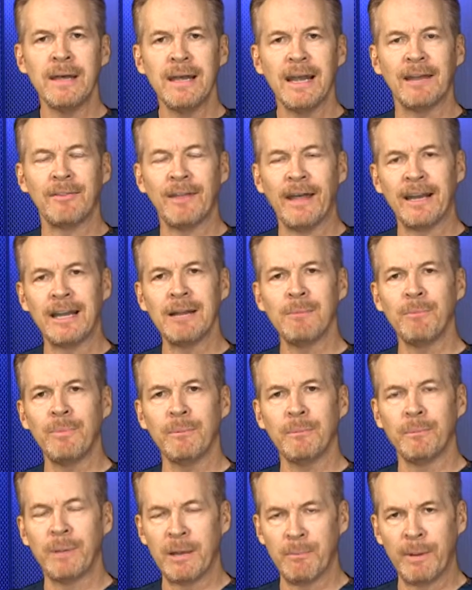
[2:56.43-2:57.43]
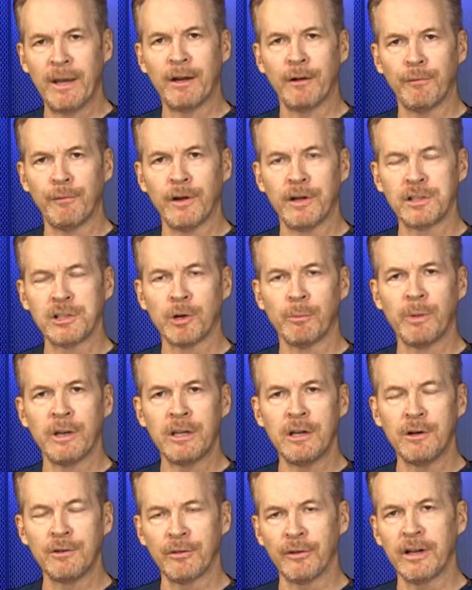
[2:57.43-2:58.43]
and they can be beneficial, but
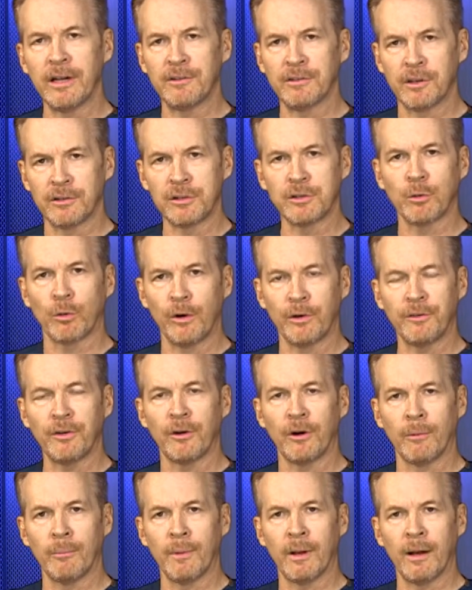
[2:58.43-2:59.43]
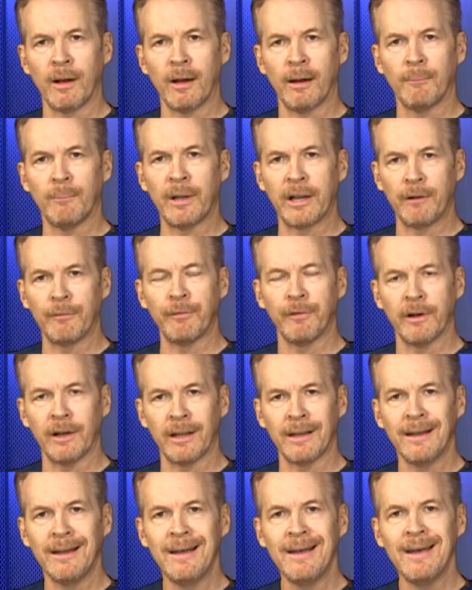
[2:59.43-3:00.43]
usually it's a short-term
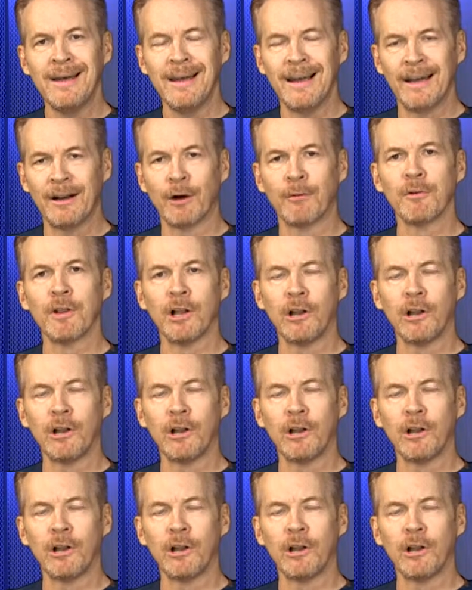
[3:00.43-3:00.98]
benefit, and over the